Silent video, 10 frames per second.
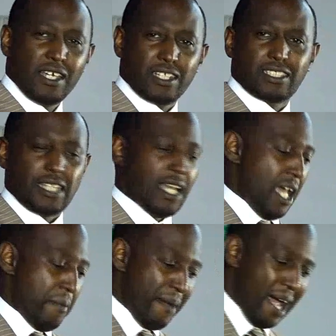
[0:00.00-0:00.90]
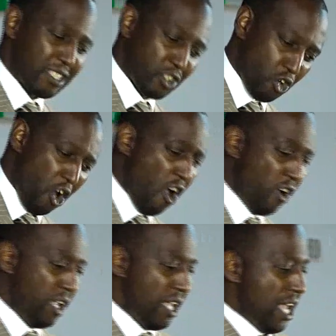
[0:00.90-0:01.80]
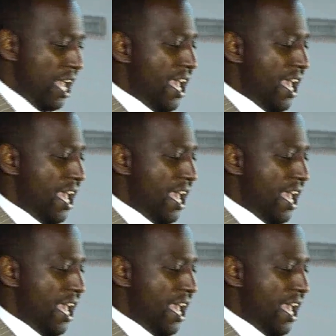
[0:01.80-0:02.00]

It's a man's role.